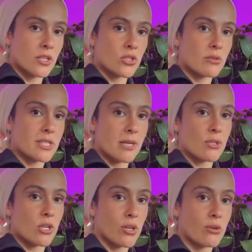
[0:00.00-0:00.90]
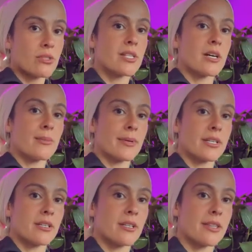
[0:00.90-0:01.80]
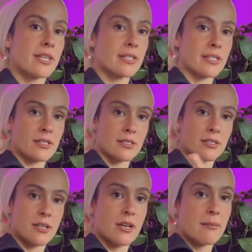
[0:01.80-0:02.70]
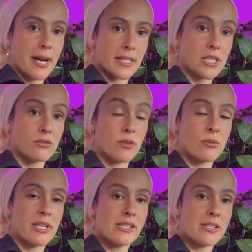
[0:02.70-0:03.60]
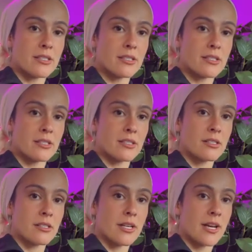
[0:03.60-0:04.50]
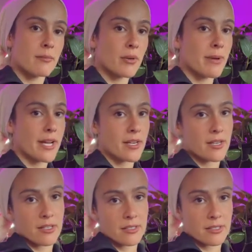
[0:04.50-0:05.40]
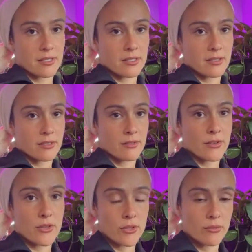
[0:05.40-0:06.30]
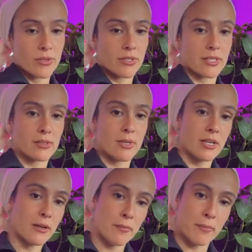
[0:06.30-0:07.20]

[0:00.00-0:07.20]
So it's time to close up this past few weeks and prepare for the new moon next week.